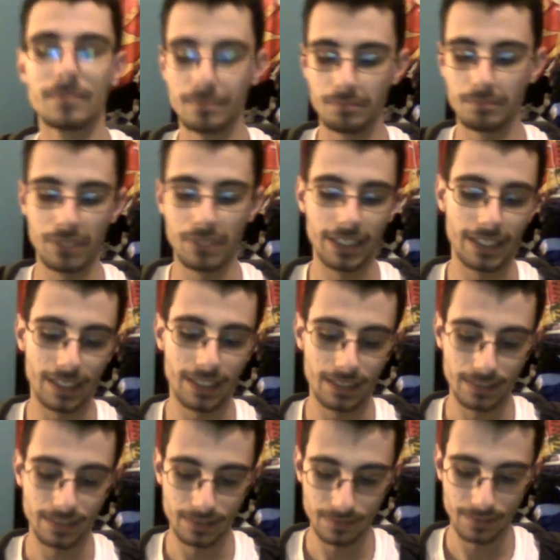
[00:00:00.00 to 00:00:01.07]
but
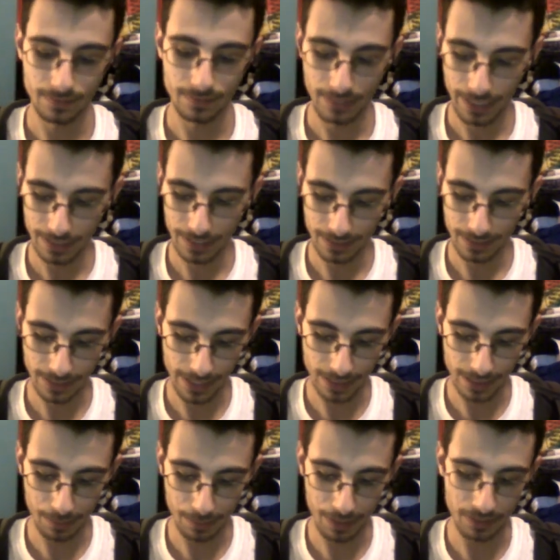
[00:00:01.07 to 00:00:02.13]
here's the size
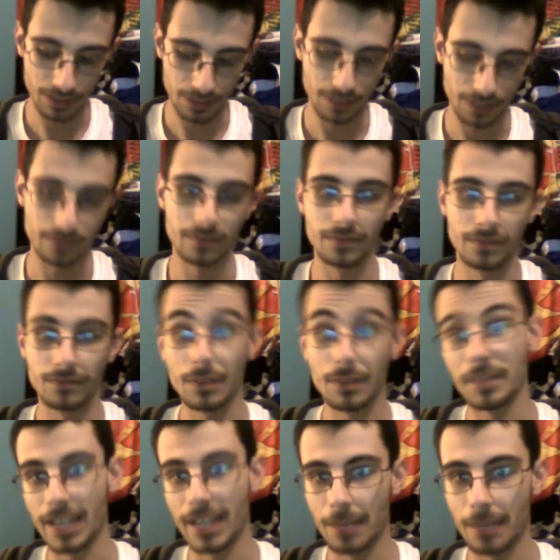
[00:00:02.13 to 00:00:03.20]
comparison from an
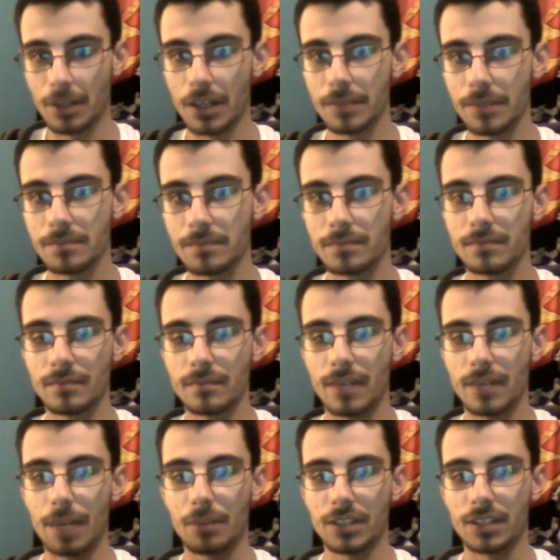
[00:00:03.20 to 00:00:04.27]
iPod
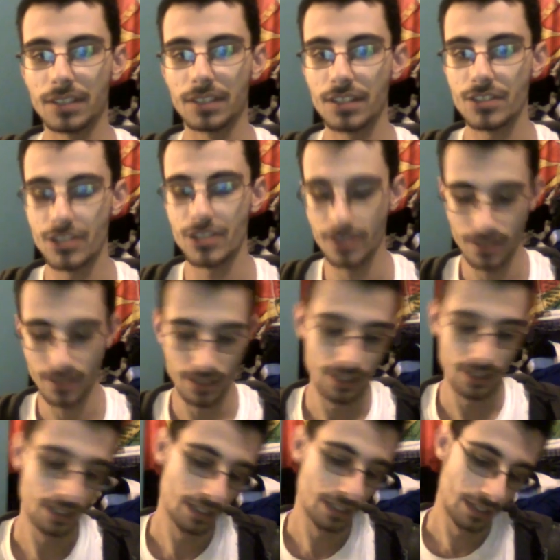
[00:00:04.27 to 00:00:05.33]
Touch.
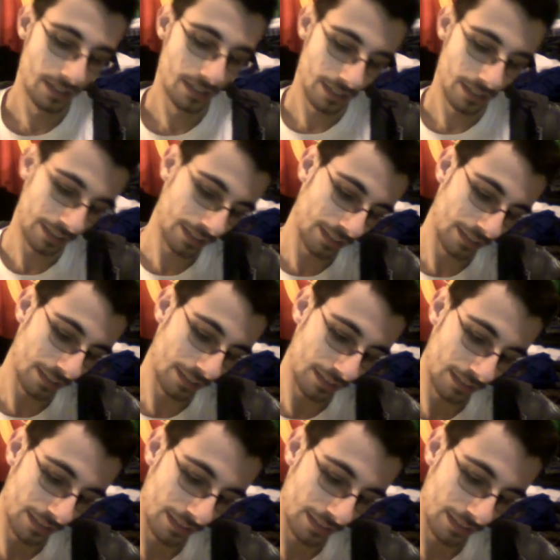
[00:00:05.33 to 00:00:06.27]
I think this is a